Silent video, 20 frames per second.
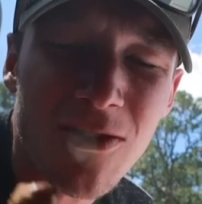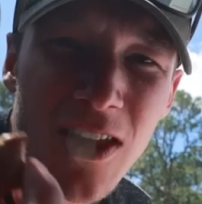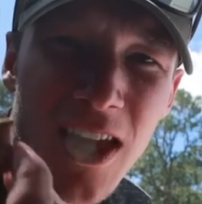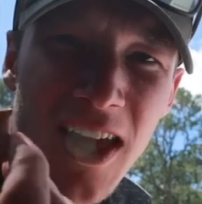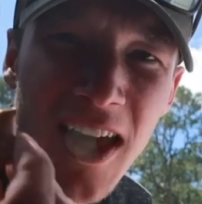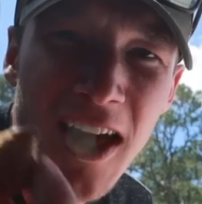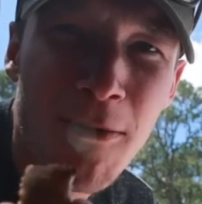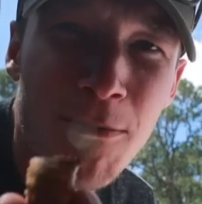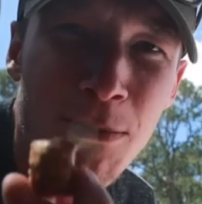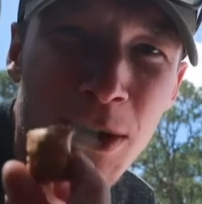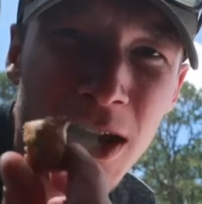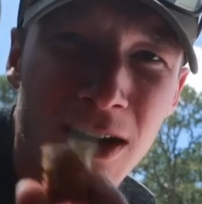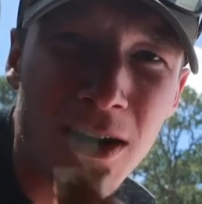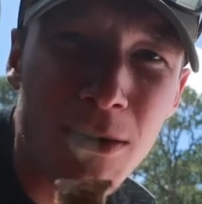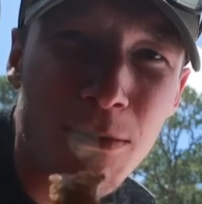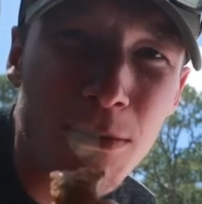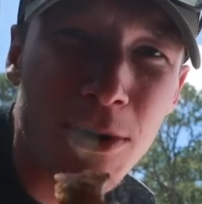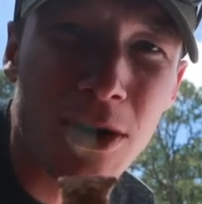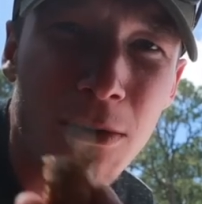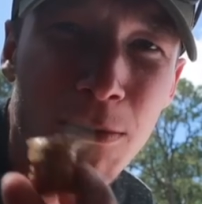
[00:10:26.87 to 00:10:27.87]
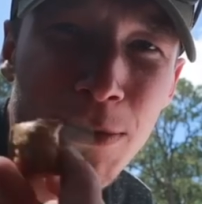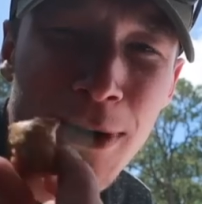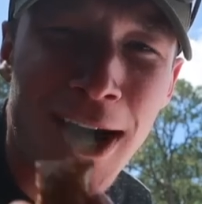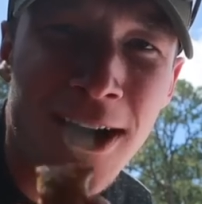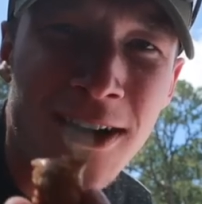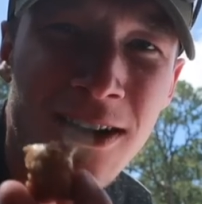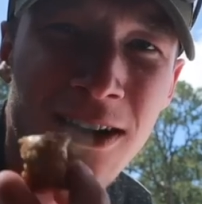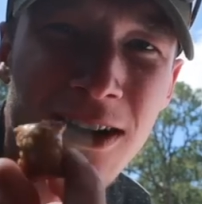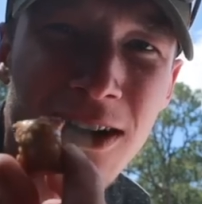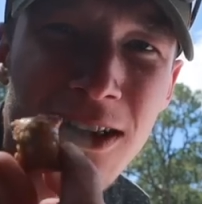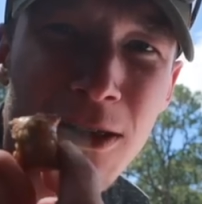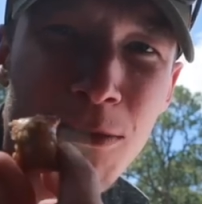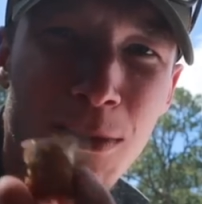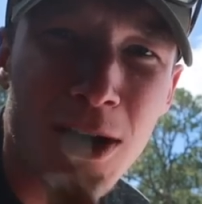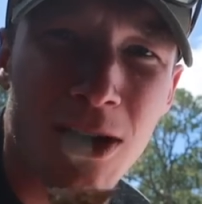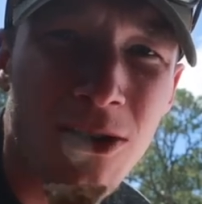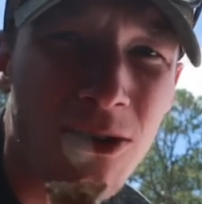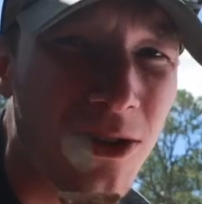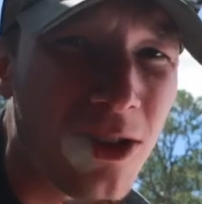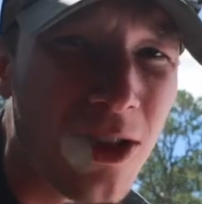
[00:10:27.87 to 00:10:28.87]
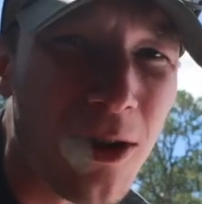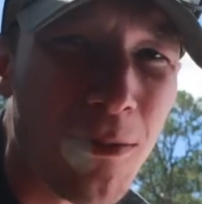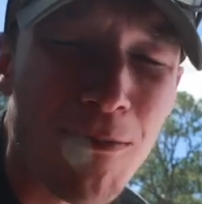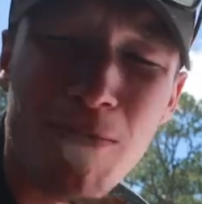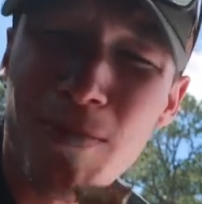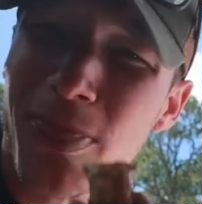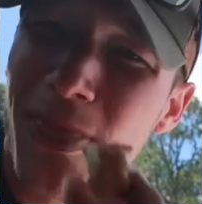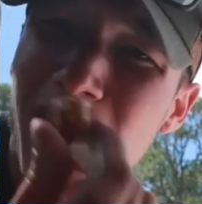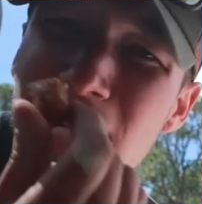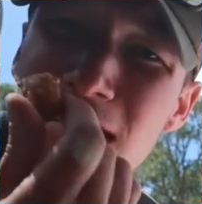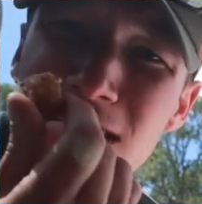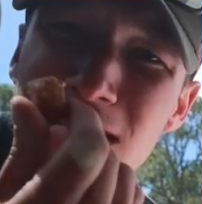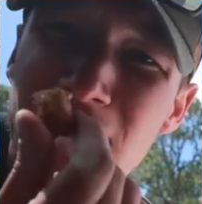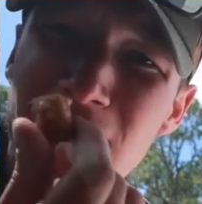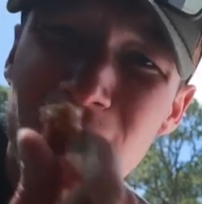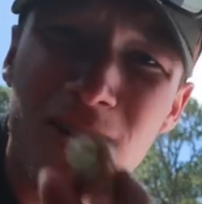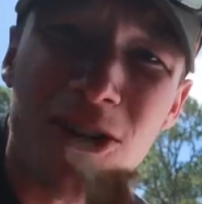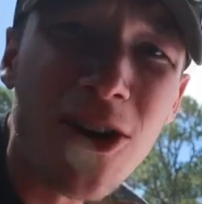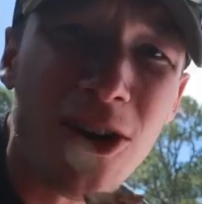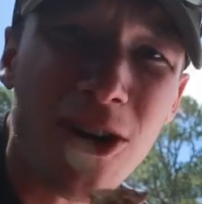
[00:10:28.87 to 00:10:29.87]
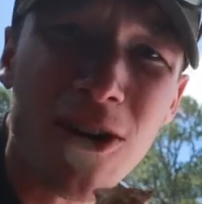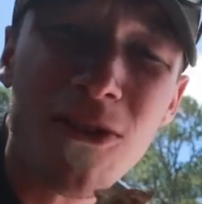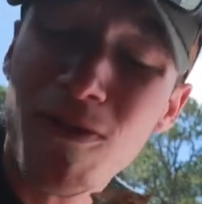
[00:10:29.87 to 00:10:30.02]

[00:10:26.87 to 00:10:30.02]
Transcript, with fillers: They have peanut butter packed into the middle of them, and they are